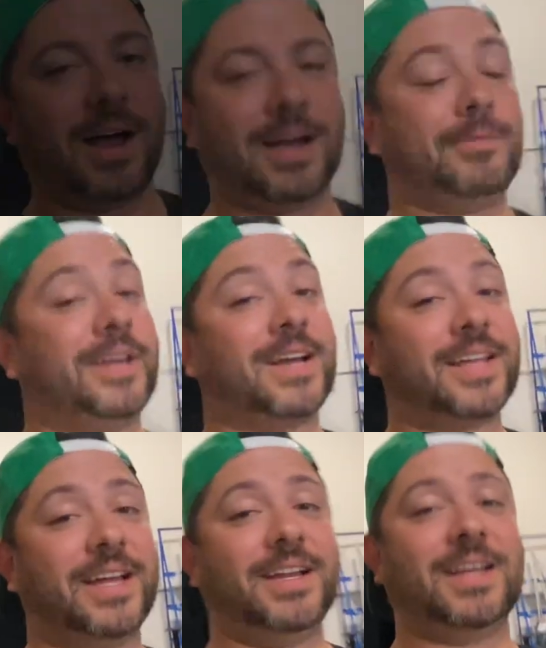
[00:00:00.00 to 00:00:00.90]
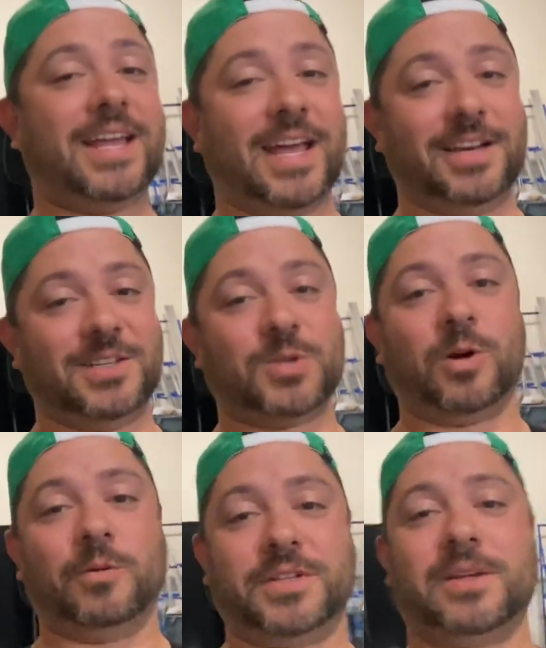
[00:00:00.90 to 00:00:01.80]
I am like a kid in a candy
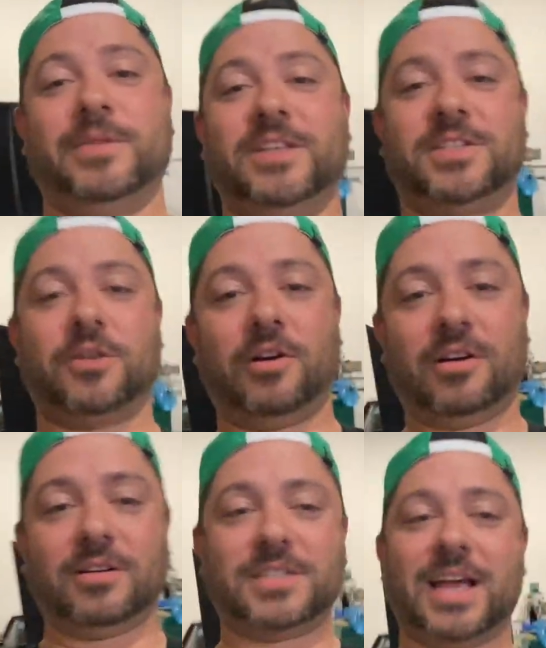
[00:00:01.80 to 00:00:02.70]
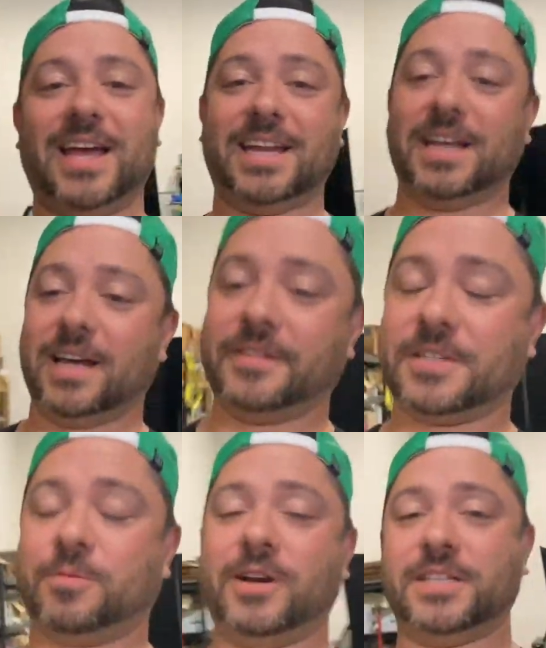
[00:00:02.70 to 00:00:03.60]
store with some of these cars, and
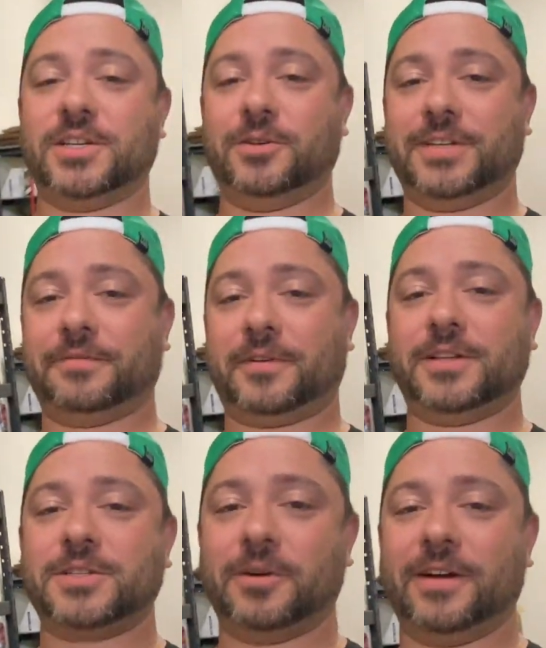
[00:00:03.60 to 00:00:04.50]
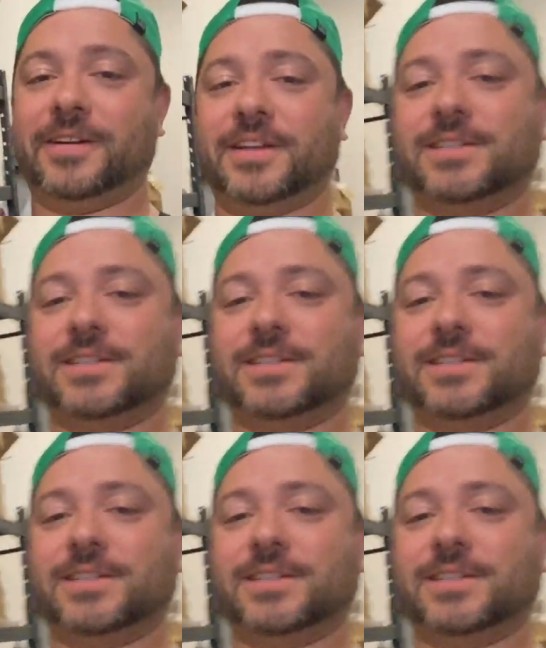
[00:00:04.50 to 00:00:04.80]
this one is no different. So here it is,